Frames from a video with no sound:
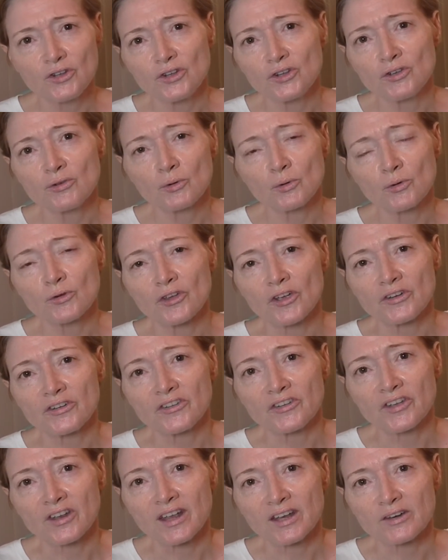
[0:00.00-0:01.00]
You're also
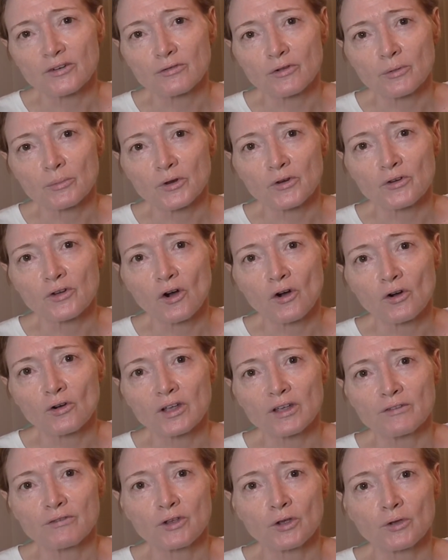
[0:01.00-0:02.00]
disconnected from your
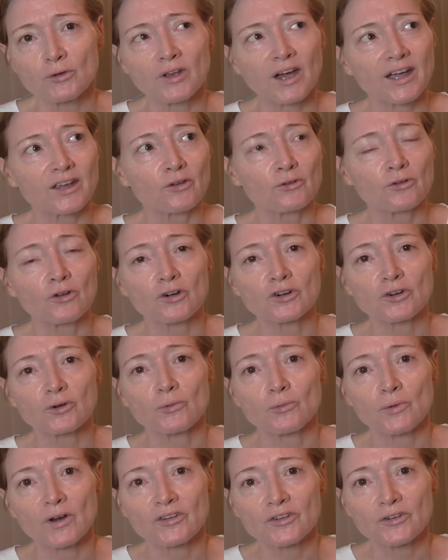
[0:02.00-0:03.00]
dog if you take your dog to
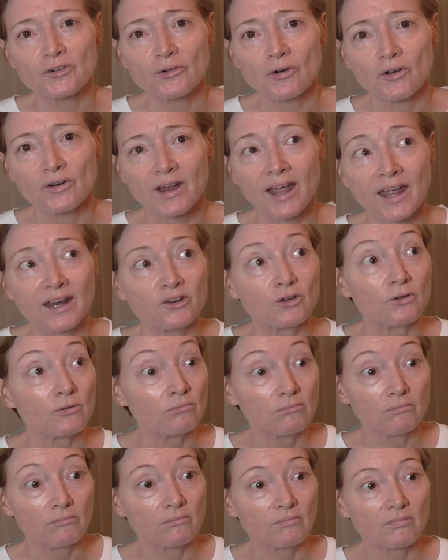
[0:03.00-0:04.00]
a restaurant
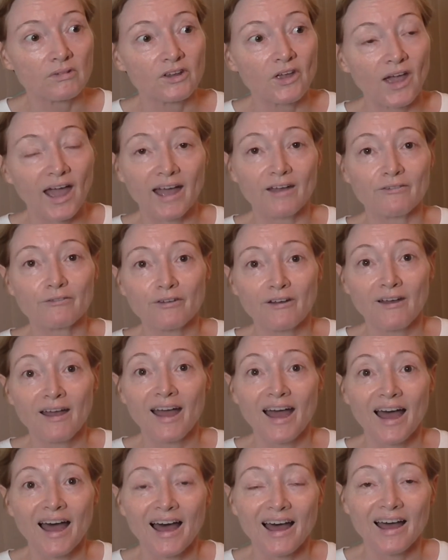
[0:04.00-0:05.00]
and you have
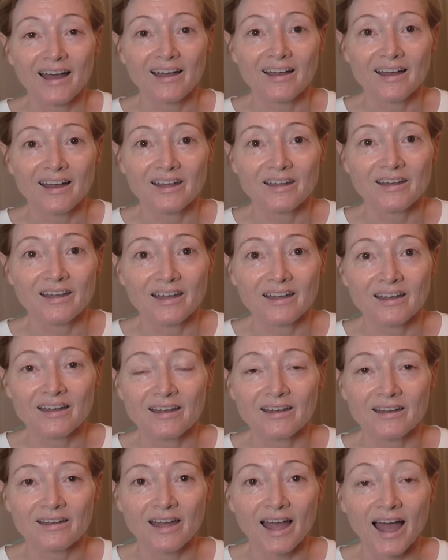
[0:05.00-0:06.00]

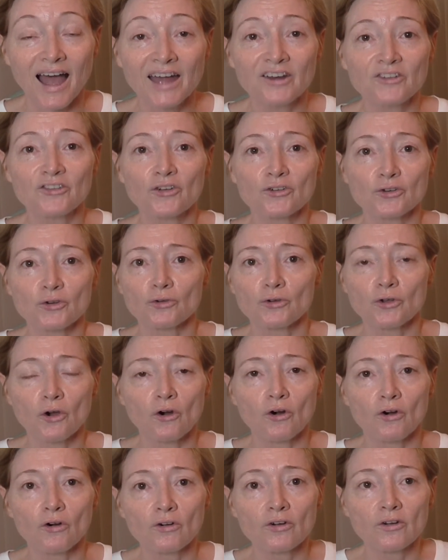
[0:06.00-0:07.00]
a harness on your
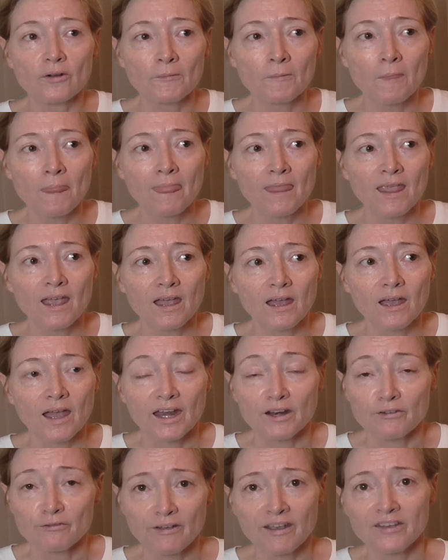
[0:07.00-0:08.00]
dog
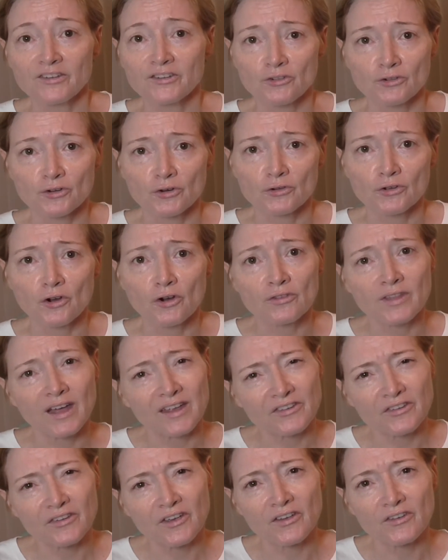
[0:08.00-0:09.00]
and a vest on your dog
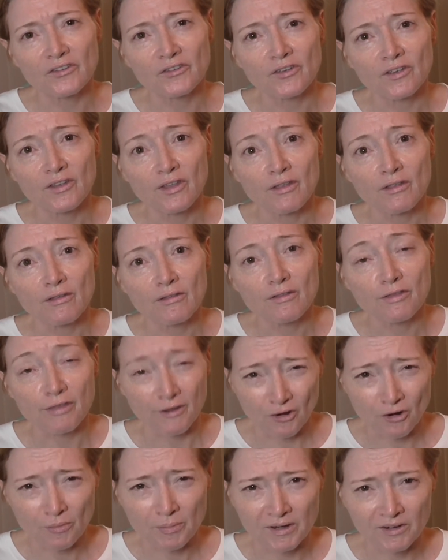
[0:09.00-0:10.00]
that says
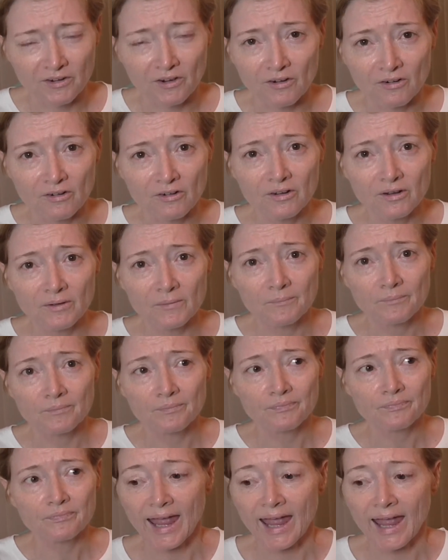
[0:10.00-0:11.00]
therapy dog,
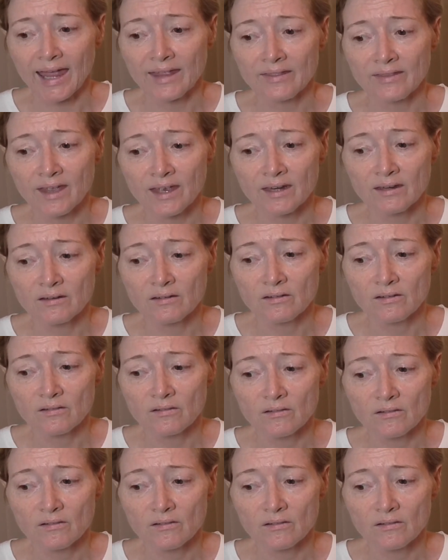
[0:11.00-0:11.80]
and then